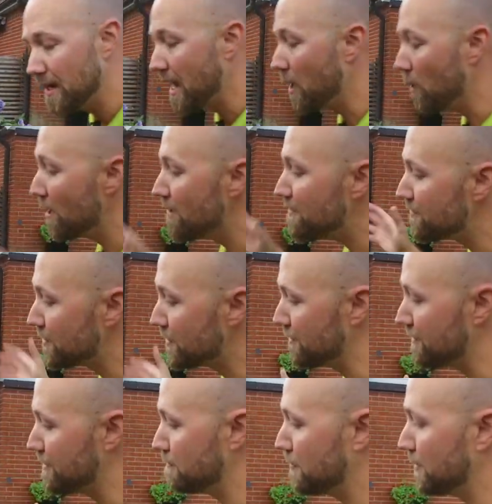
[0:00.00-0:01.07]
However,
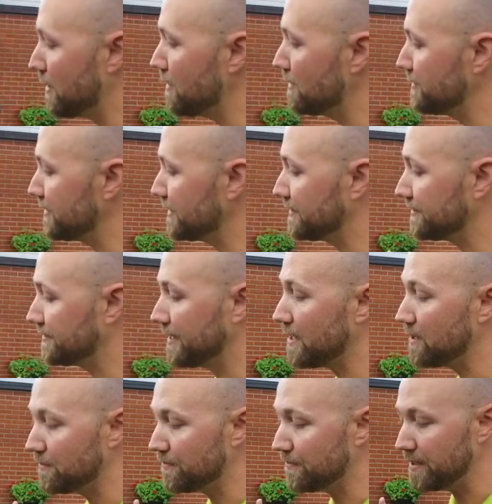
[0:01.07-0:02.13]
the plant
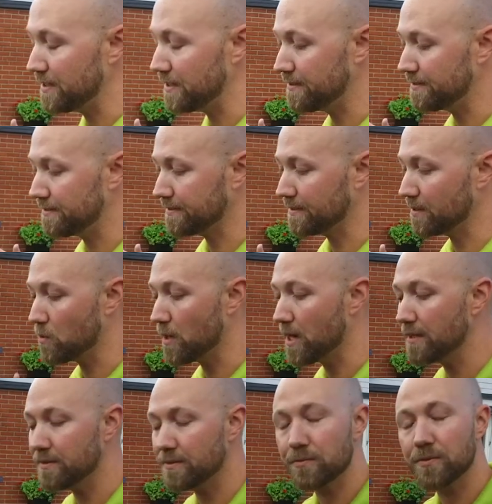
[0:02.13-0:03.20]
itself is
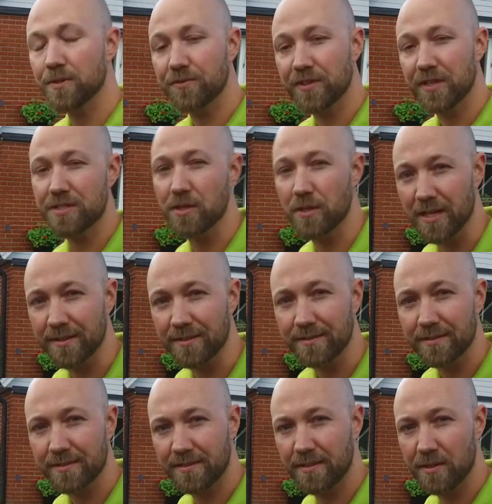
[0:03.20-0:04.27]
quite resilient
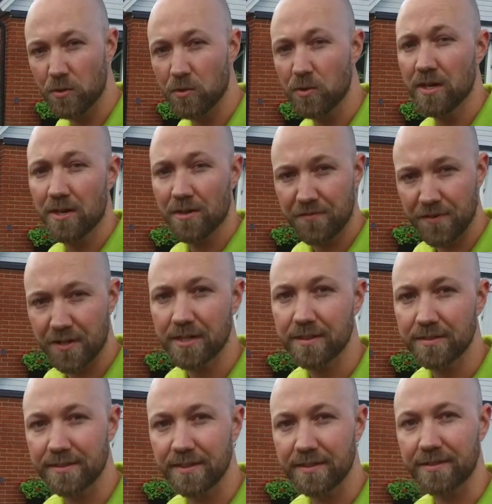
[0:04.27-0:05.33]
to
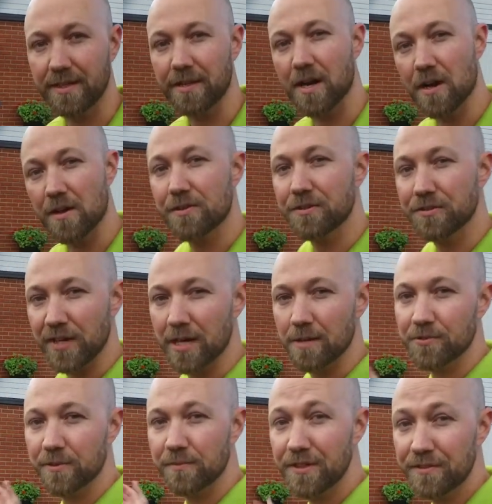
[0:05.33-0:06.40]
funguses and other
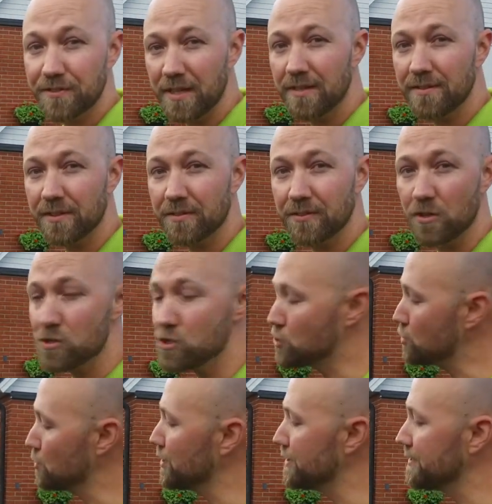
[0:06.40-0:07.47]
types of diseases. So you
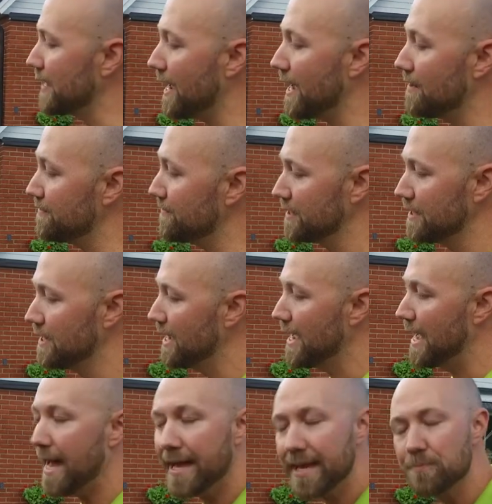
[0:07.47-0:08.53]
shouldn't have
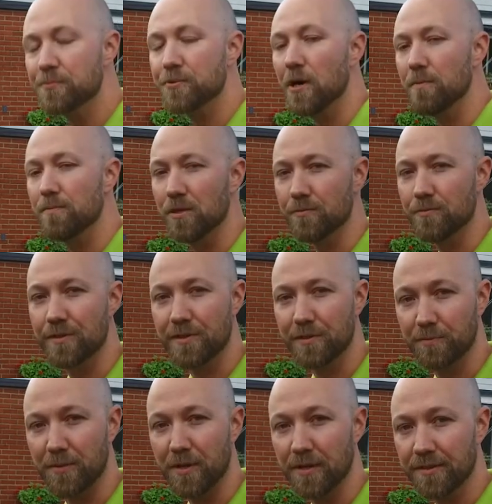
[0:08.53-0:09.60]
any problem with
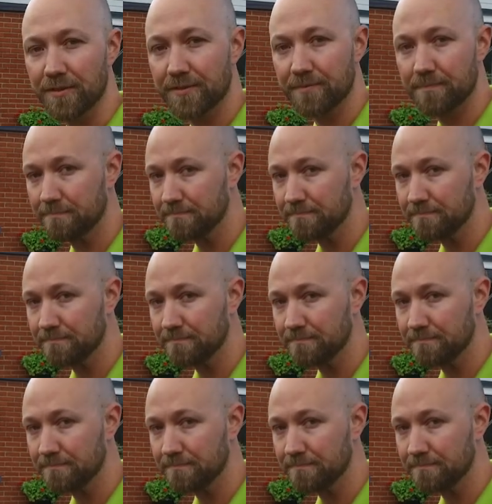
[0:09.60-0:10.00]
this plant.